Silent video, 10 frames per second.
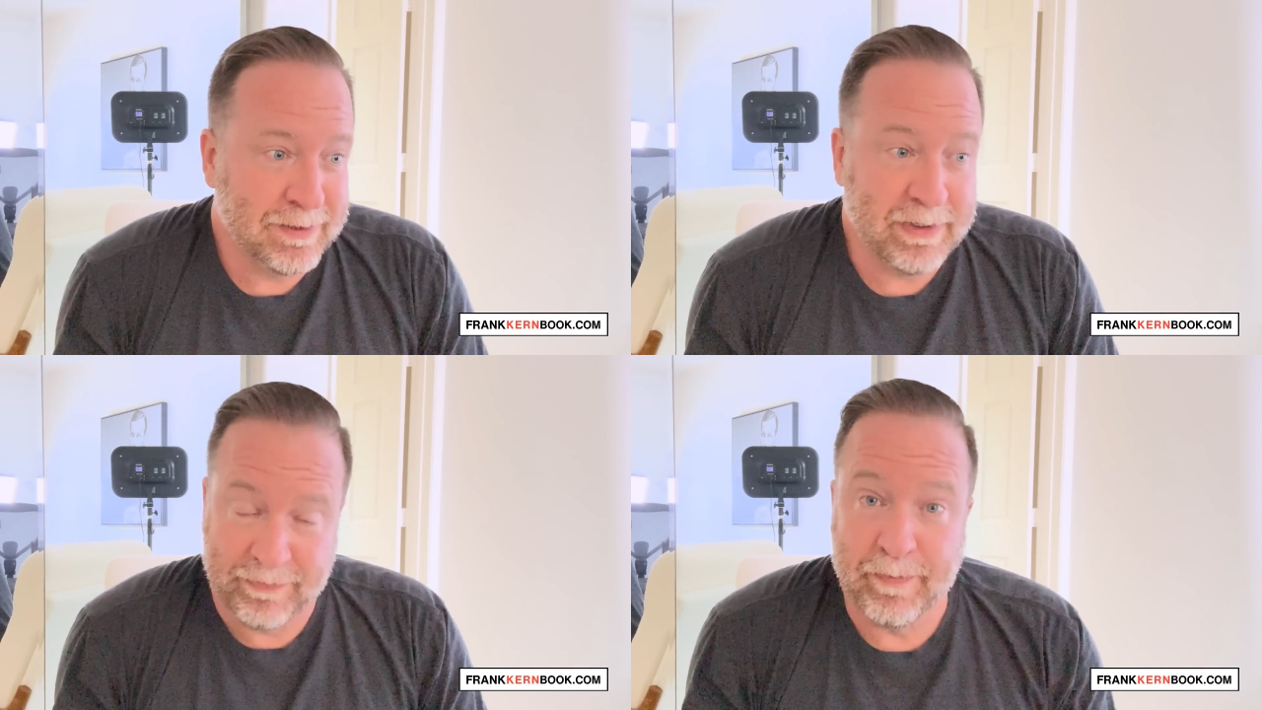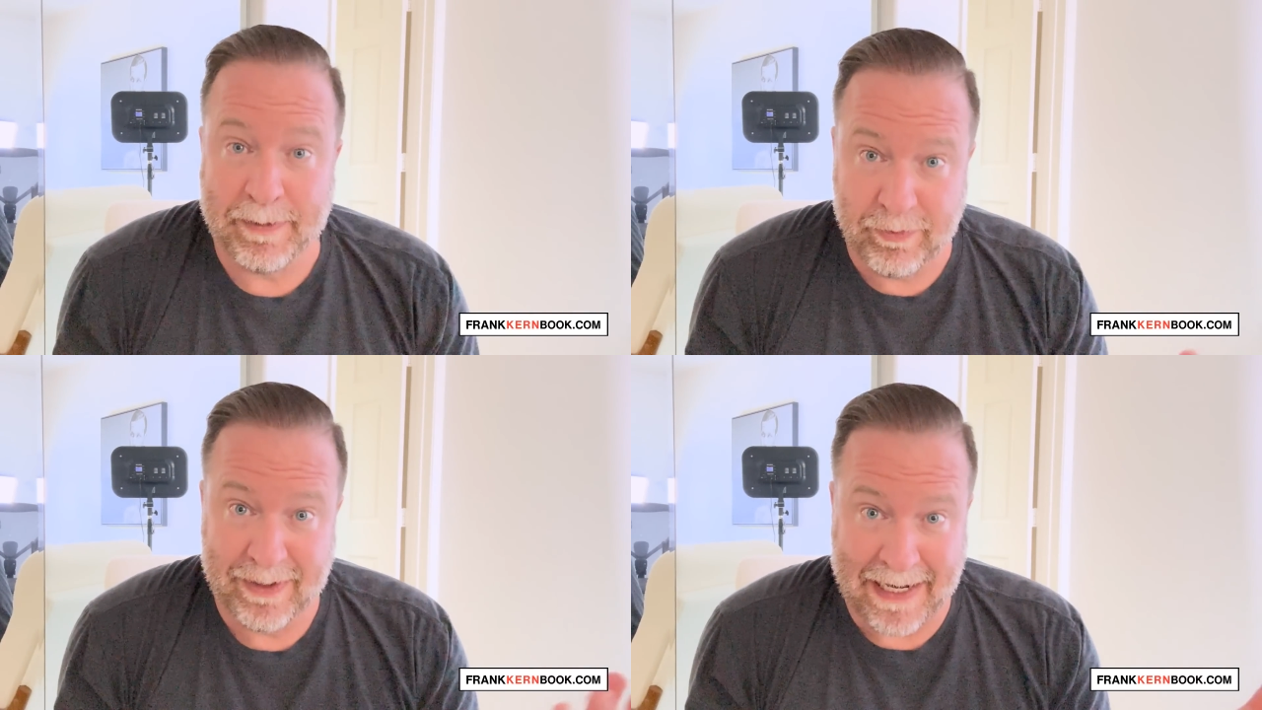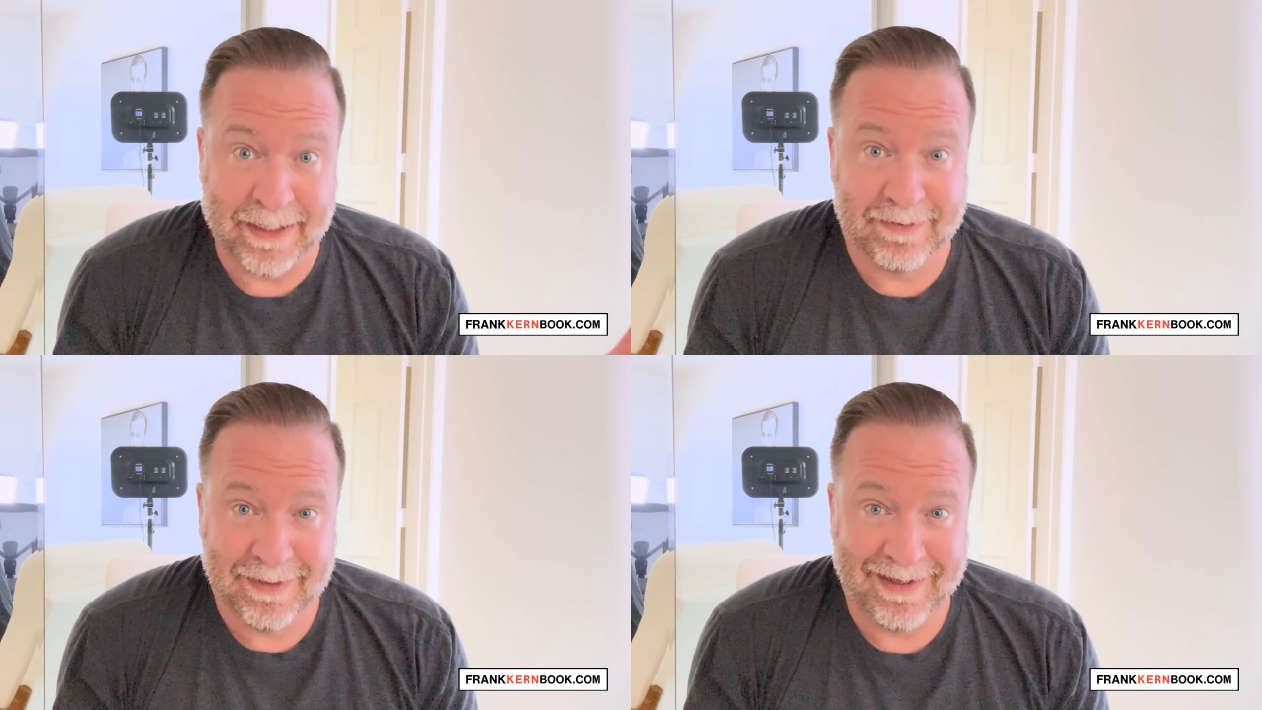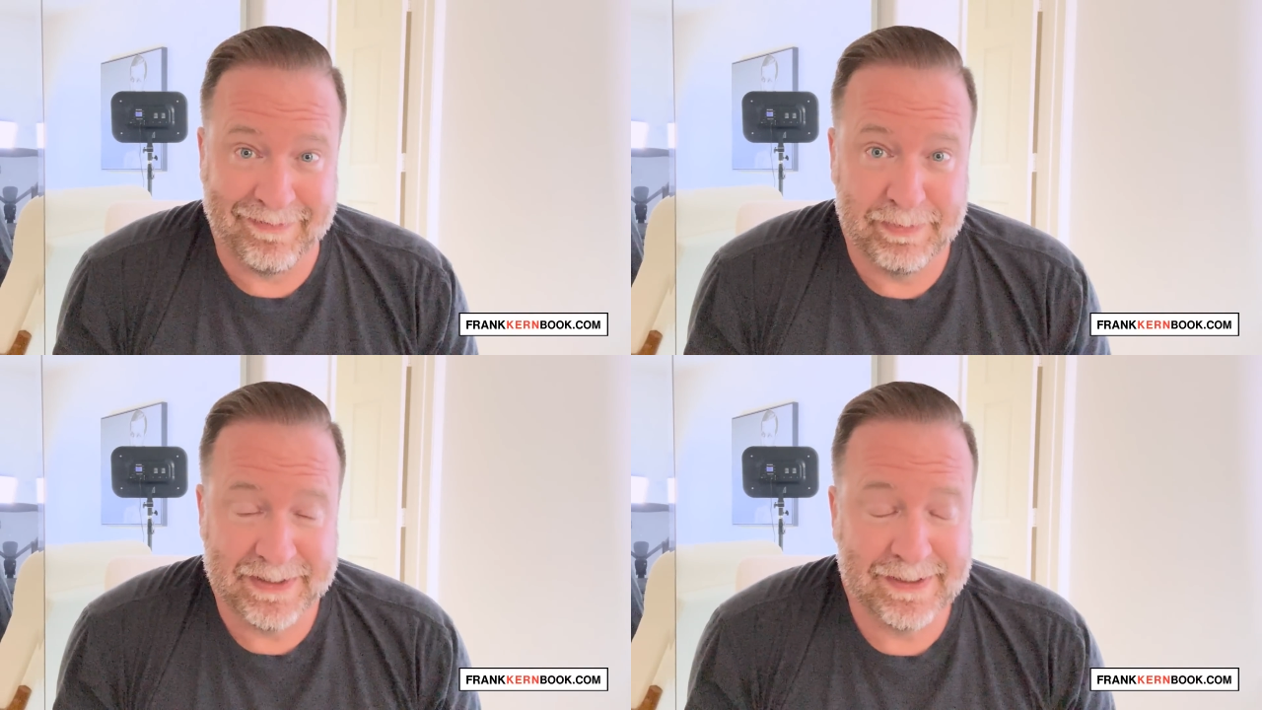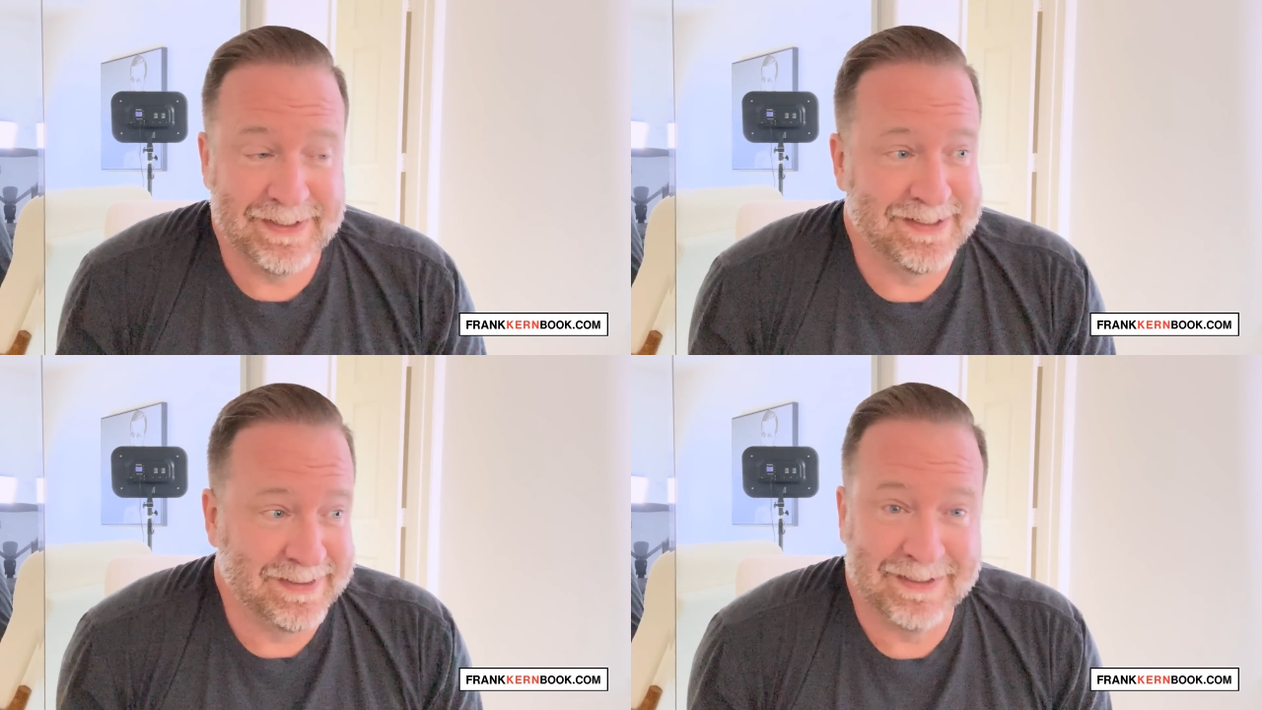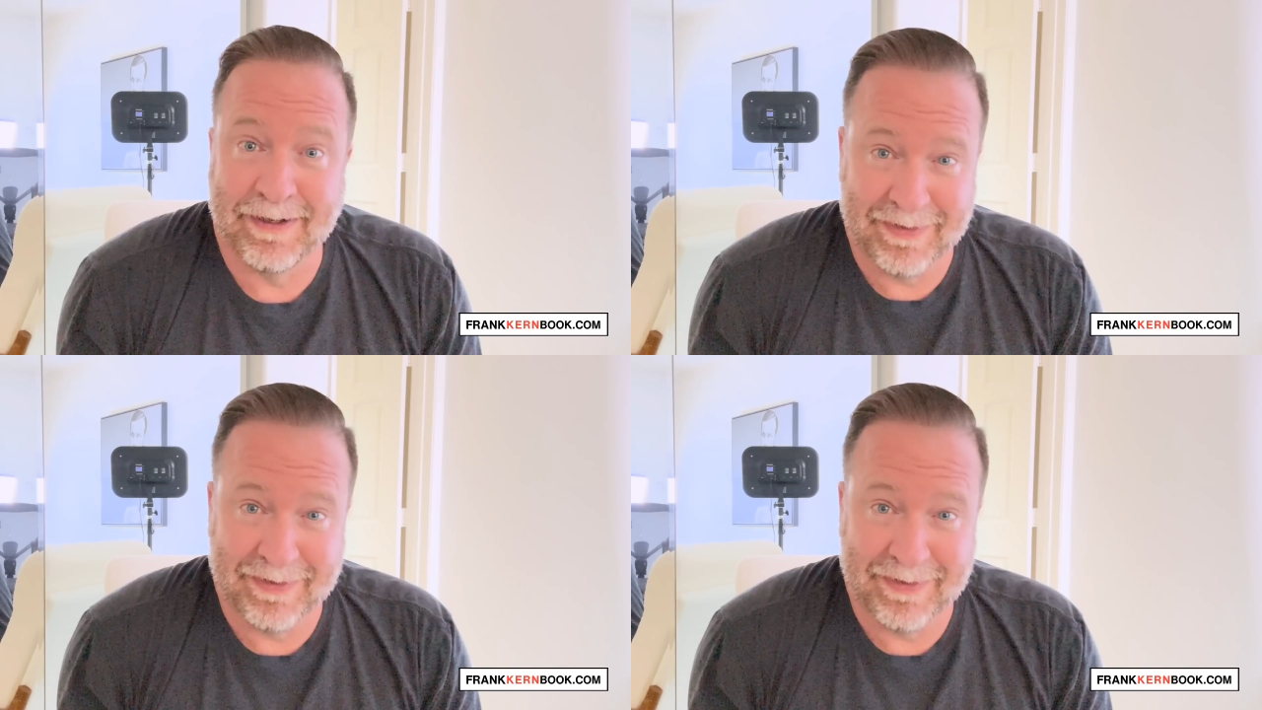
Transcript: but for people that actually have businesses and stuff,